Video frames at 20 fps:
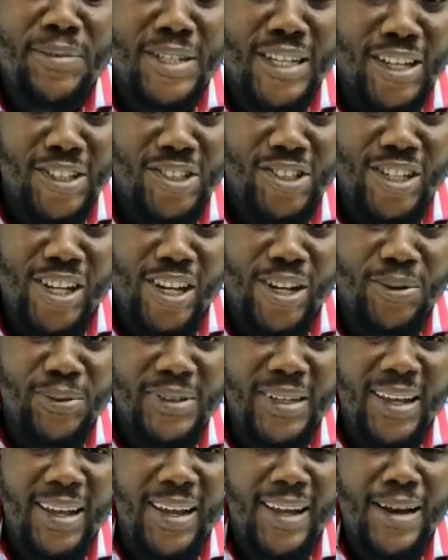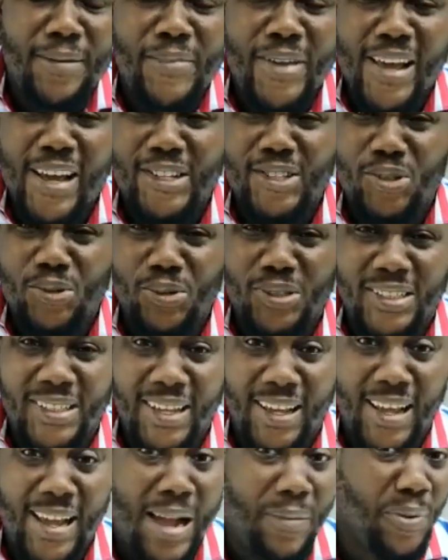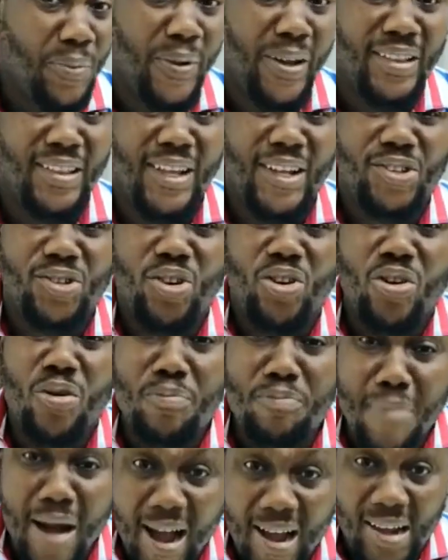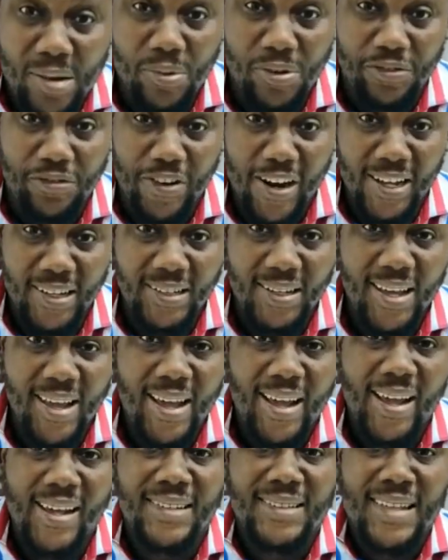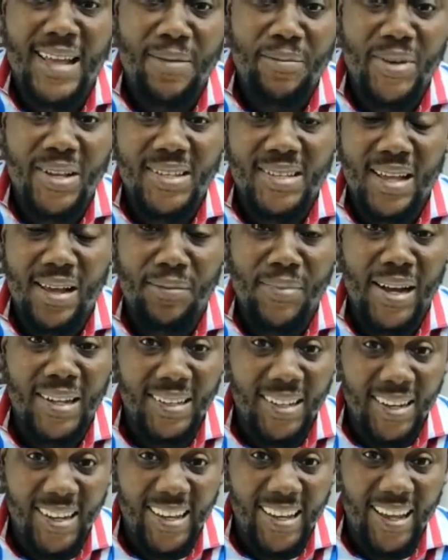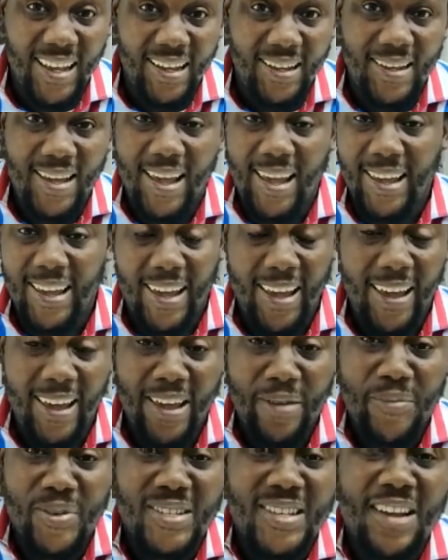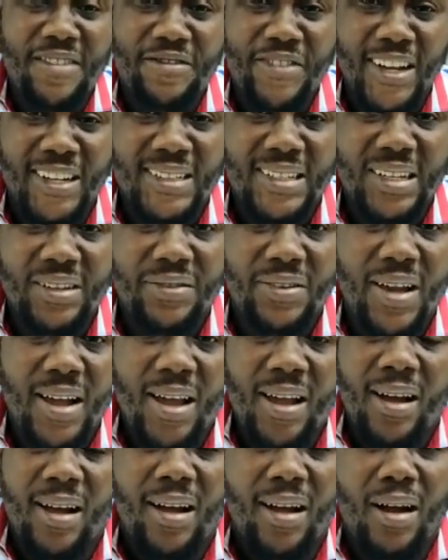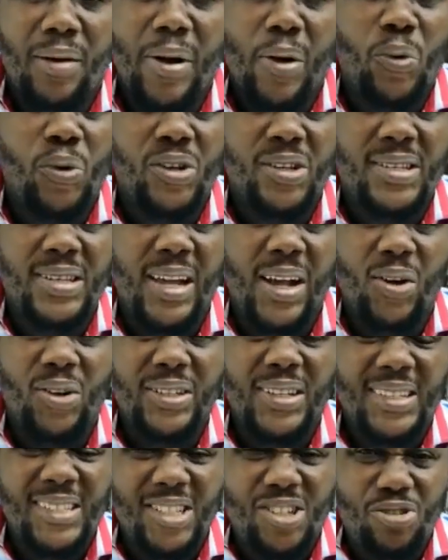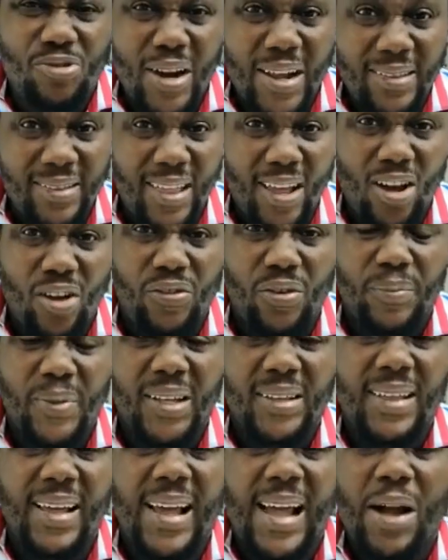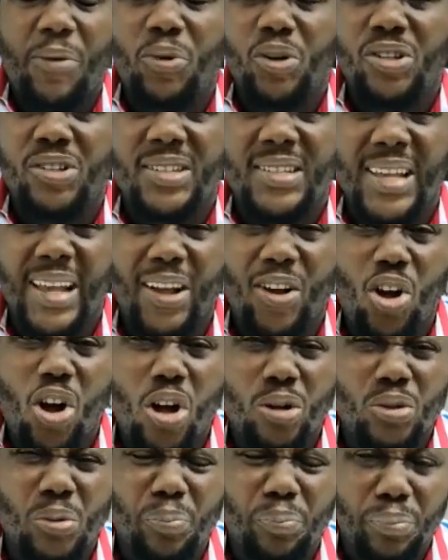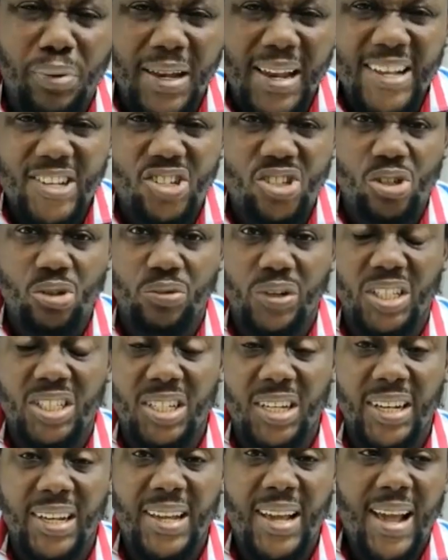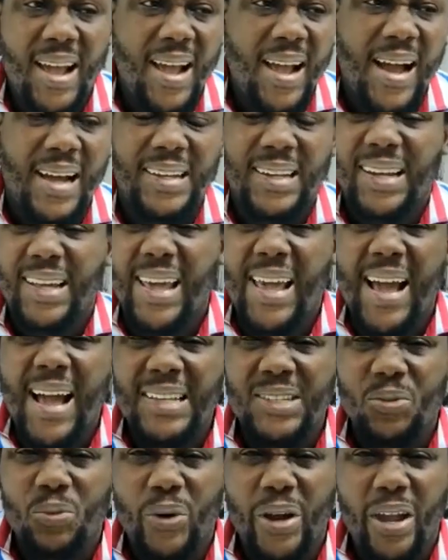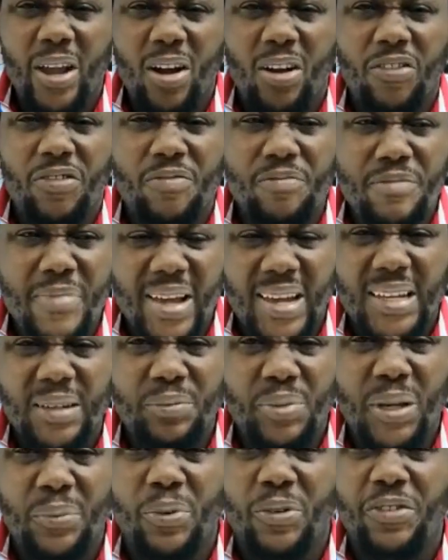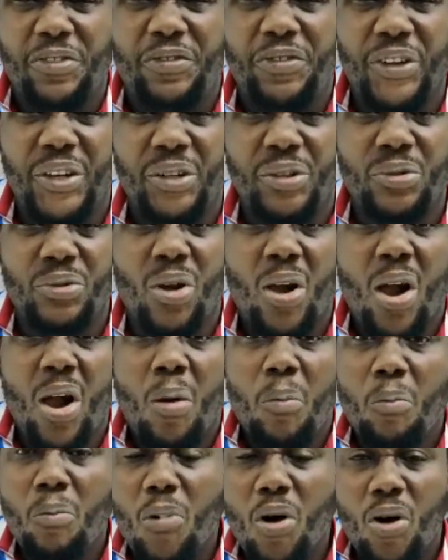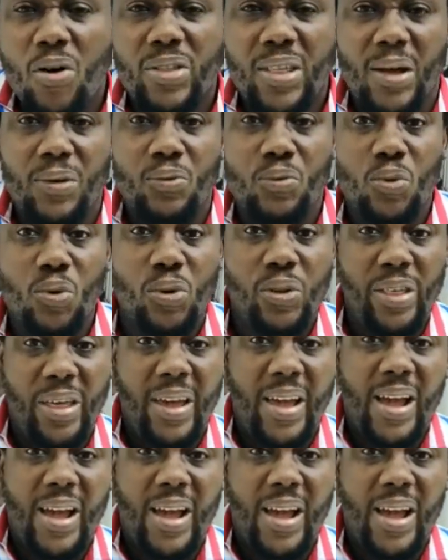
is Anthony Ayonde, and I'm here to say happy birthday to a remarkable friend. His name is Adeleke, aka Mr. Effective. I want to say on this great day of your birthday, I want to say God bless you richly. Adeleke has a way of making people feel more than who they